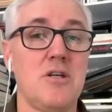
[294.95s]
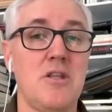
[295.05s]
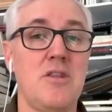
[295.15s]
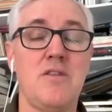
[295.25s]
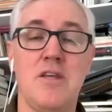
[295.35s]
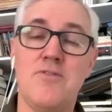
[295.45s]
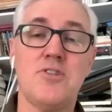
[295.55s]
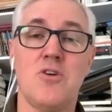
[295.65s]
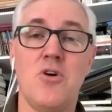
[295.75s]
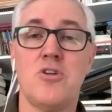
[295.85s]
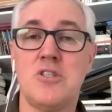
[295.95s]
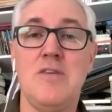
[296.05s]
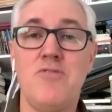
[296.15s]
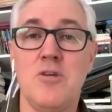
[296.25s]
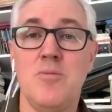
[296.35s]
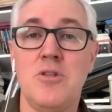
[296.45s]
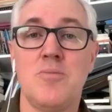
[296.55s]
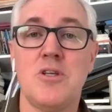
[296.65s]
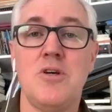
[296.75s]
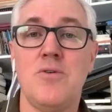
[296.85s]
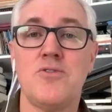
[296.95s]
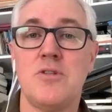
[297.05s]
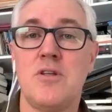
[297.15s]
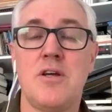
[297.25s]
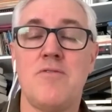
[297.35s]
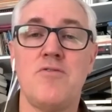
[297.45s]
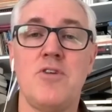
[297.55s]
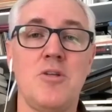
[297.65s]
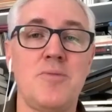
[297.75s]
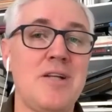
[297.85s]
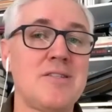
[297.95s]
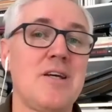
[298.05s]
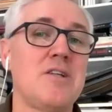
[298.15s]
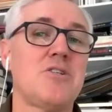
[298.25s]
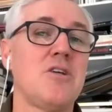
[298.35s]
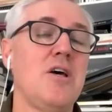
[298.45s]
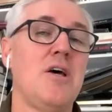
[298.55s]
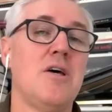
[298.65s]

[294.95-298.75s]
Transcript: the gifts that God has given them in themselves and that they've developed aren't such